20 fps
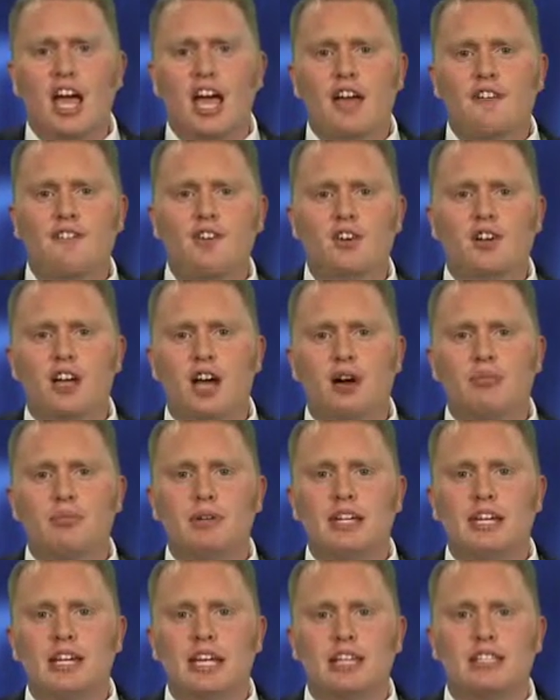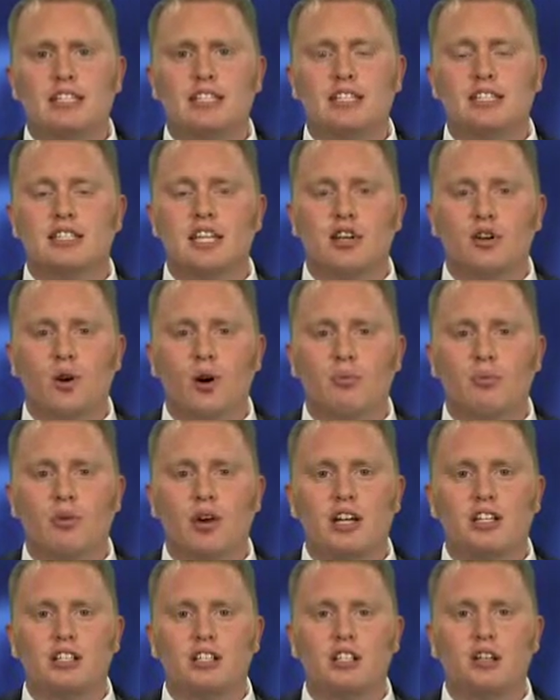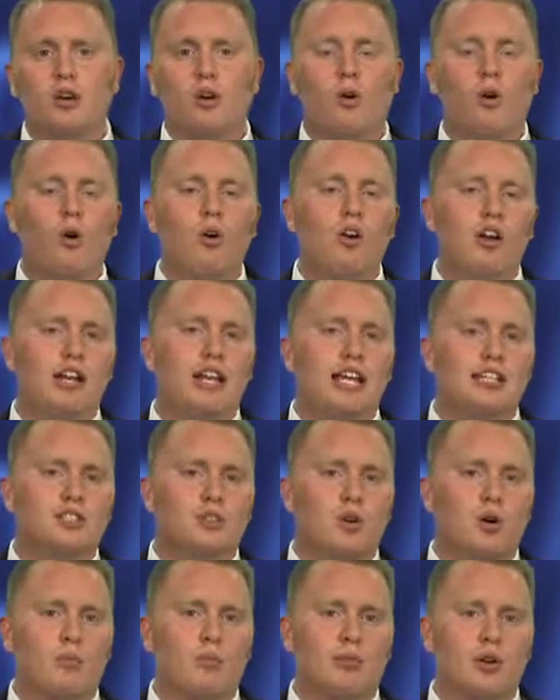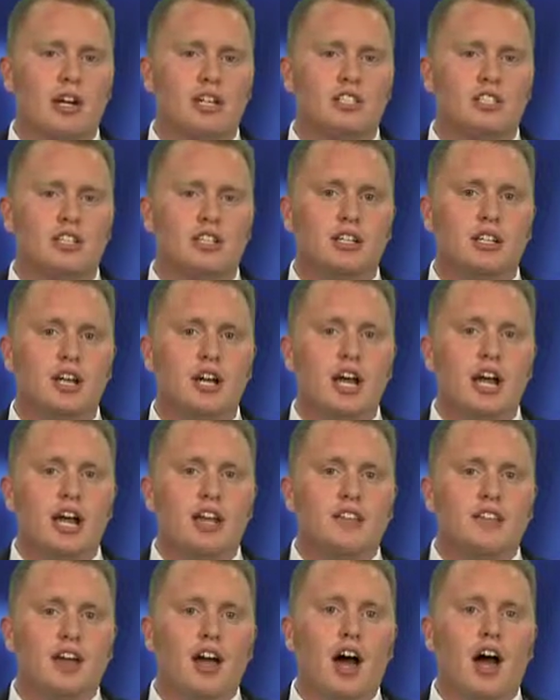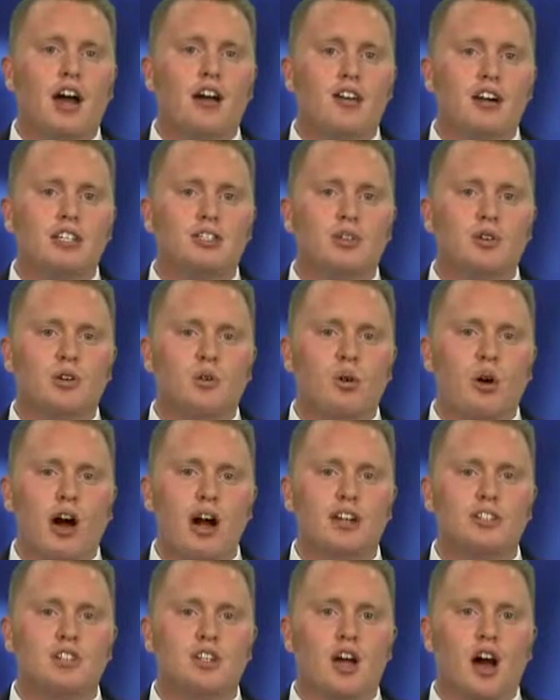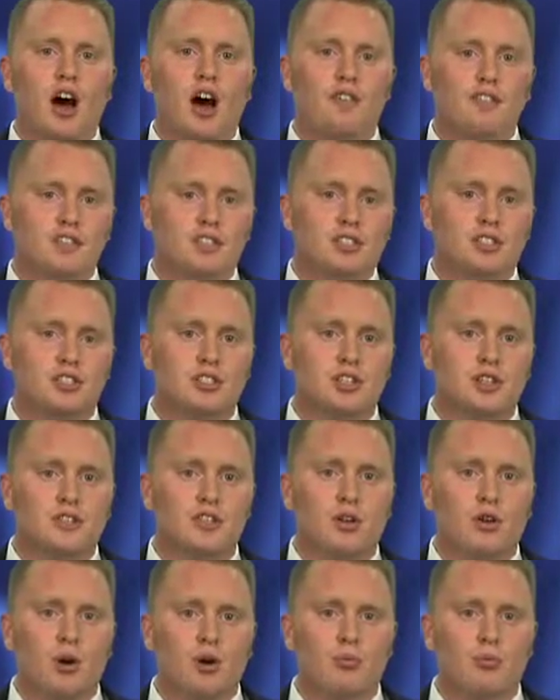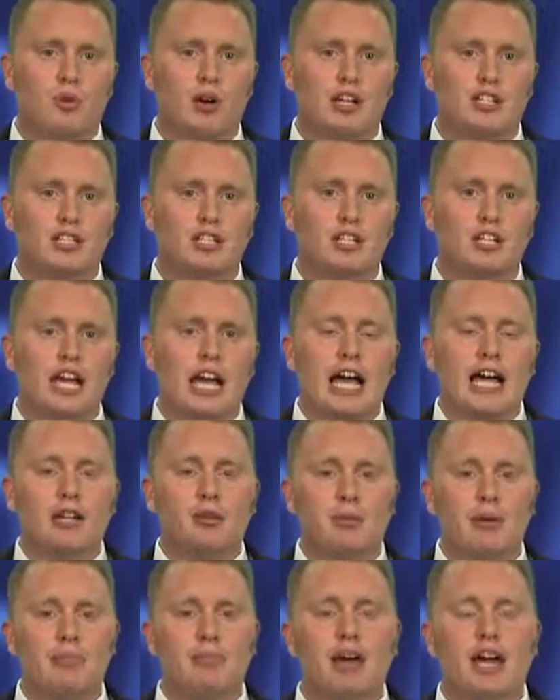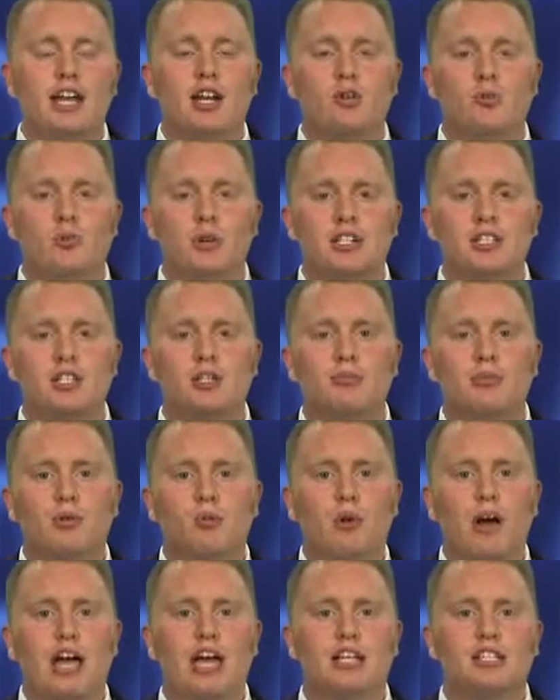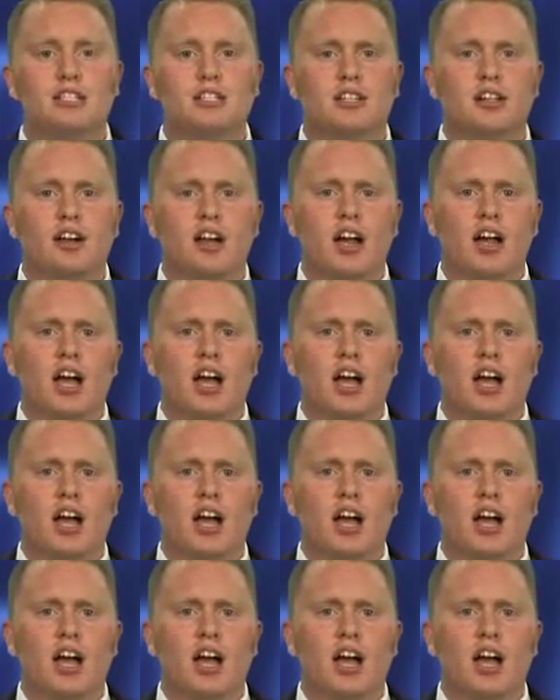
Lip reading: If your company is a C corporation or an S corporation, the IRS requires the officers of the corporation to be paid a reasonable wage.